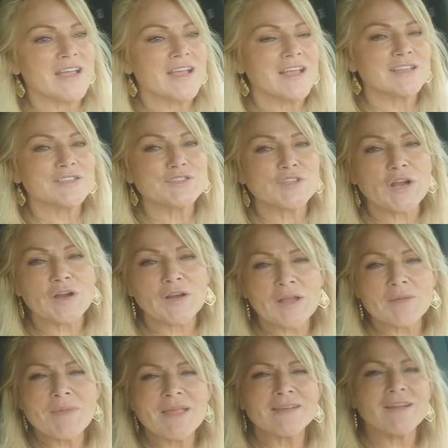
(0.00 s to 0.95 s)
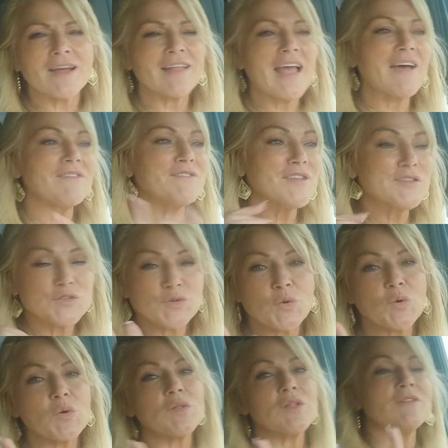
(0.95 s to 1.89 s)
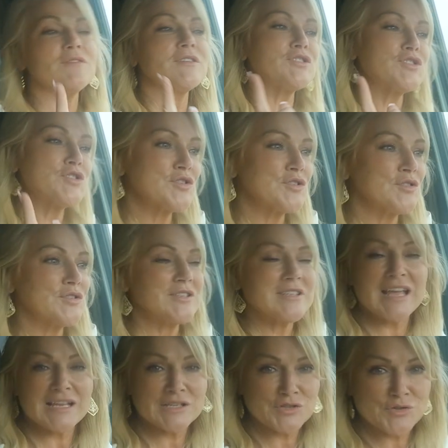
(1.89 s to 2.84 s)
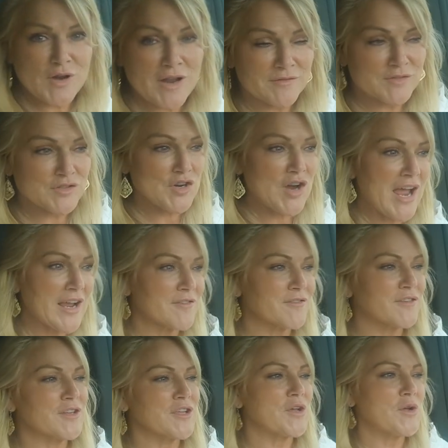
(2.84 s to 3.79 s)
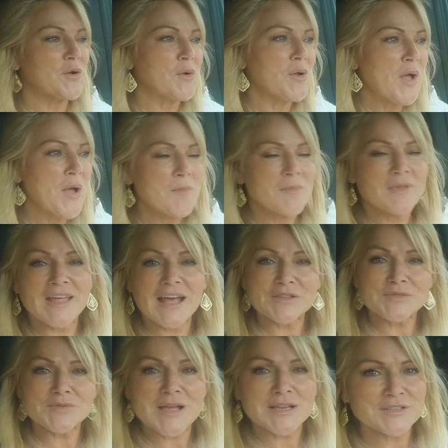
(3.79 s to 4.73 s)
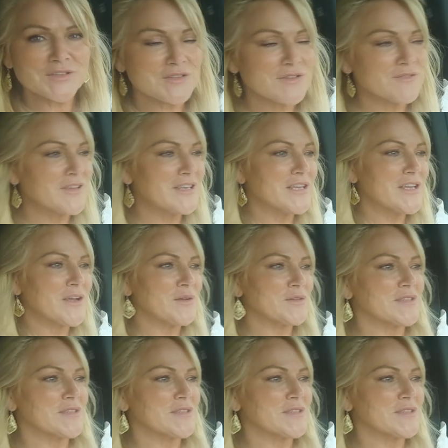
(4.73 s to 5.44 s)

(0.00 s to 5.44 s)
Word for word: Sorry, I may not have this cool of a test drive track for you, but that's why I do the videos.